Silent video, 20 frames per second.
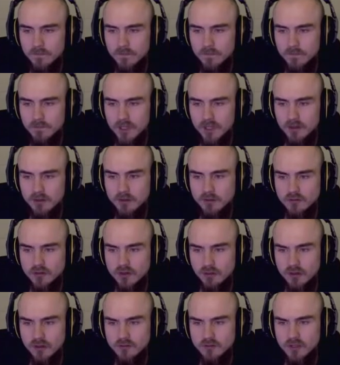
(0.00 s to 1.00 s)
that those
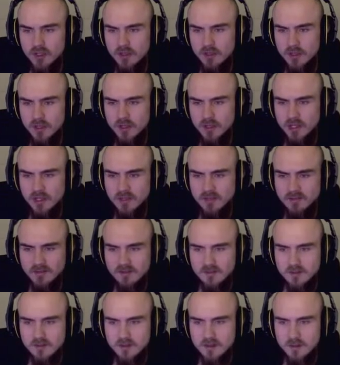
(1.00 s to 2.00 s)
are used in
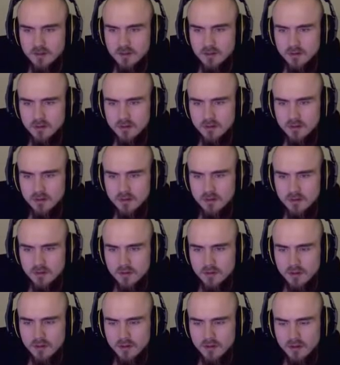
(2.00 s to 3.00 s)
is,
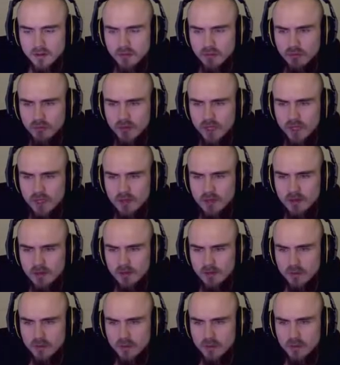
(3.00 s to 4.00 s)
I think, a ring,
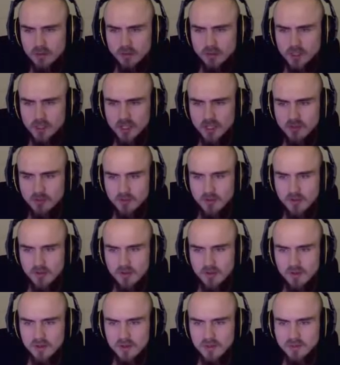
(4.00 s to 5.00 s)
which aren't really
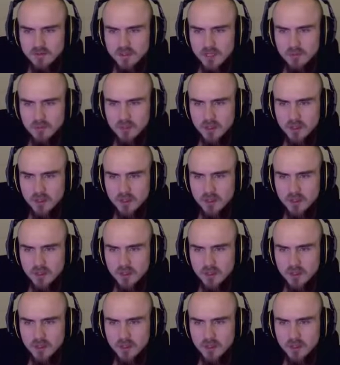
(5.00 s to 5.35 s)
good in this game.